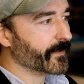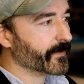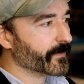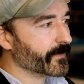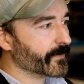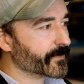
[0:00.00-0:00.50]

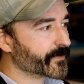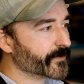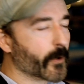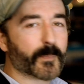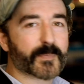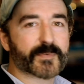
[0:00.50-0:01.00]

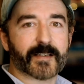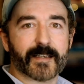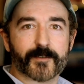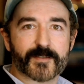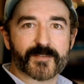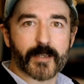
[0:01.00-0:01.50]
slopes and
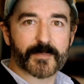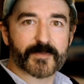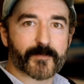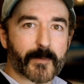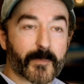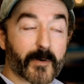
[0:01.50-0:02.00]
intercepts
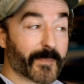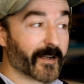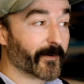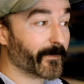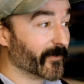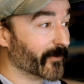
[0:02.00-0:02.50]
from our
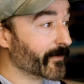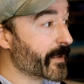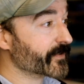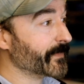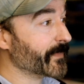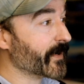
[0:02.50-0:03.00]
meta-regression
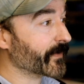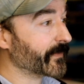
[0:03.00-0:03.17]
model.